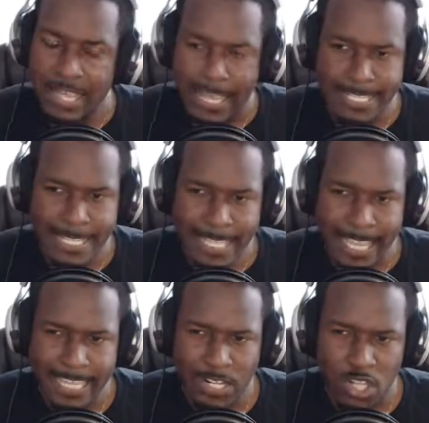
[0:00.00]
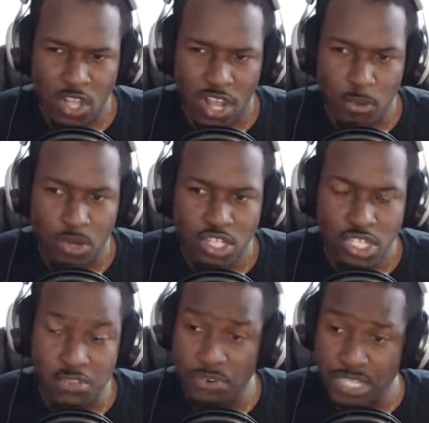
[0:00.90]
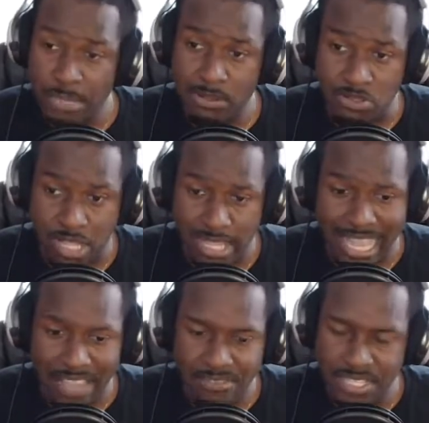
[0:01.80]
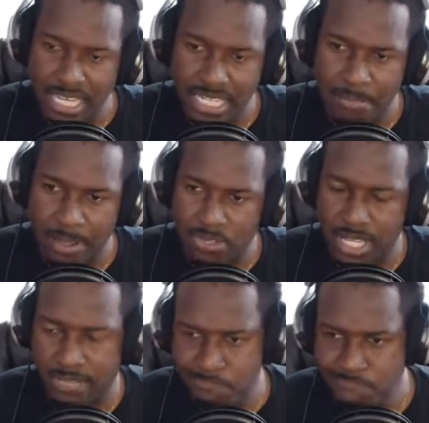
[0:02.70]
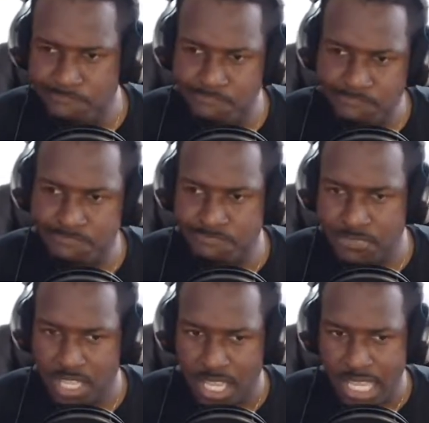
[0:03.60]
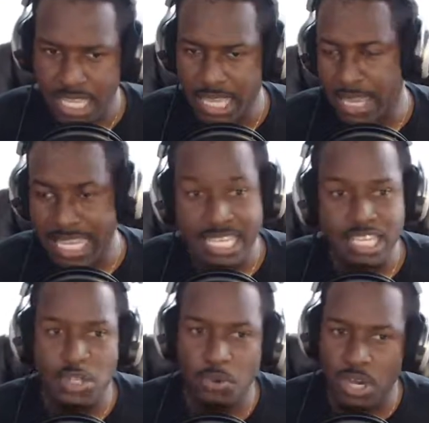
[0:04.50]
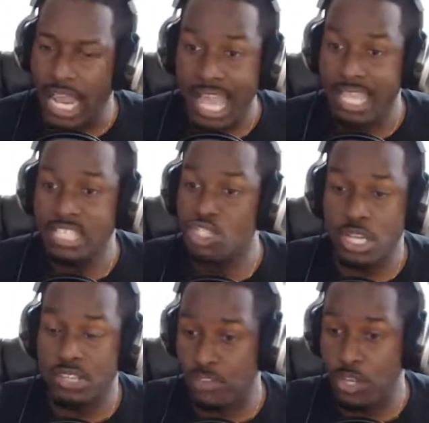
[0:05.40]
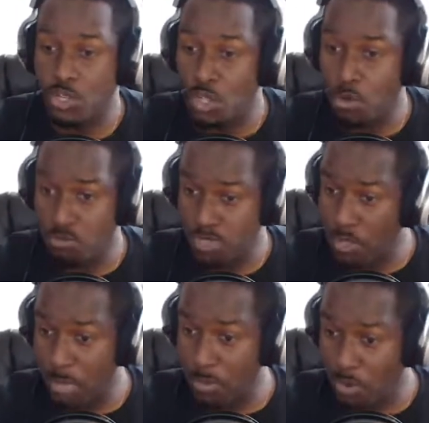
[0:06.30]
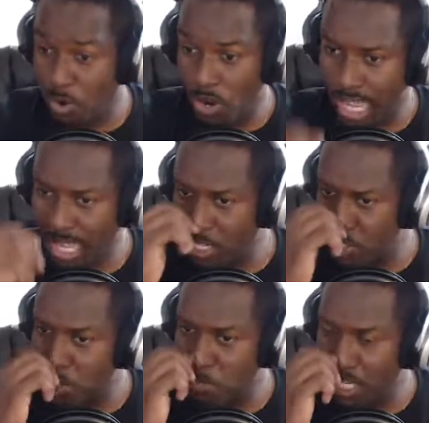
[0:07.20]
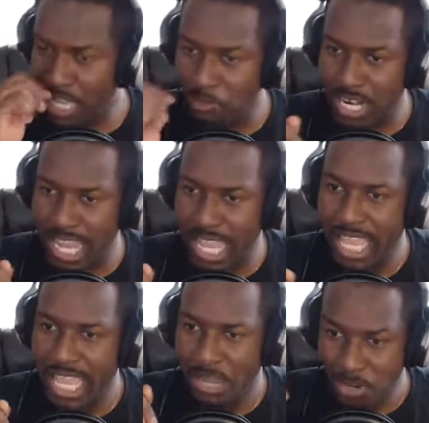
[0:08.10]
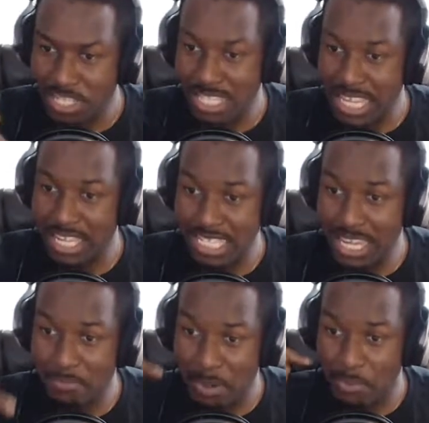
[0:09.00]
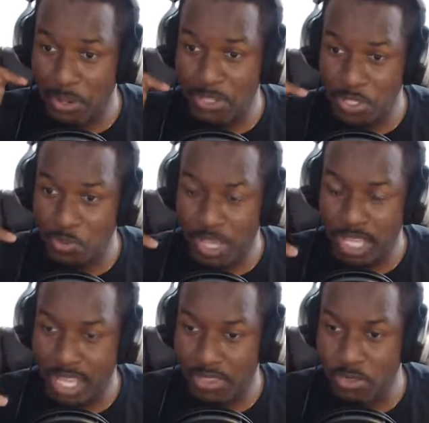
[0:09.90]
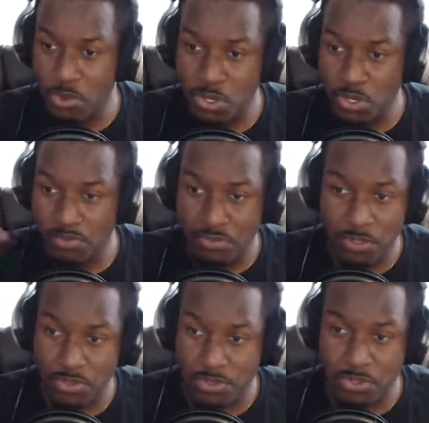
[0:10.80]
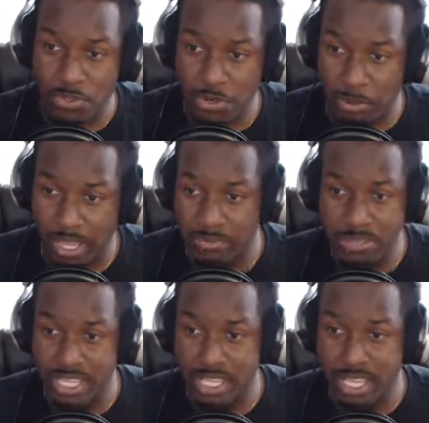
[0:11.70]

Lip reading: I didn't like it a lot. I watched it the first time. I'd laughing. Second time I was like, you know what? I enjoyed the video. Don't get me wrong. I think it's just me that when I watched it the second time, my brain just went like, Thor, you could have flown to New York, man. Really in that.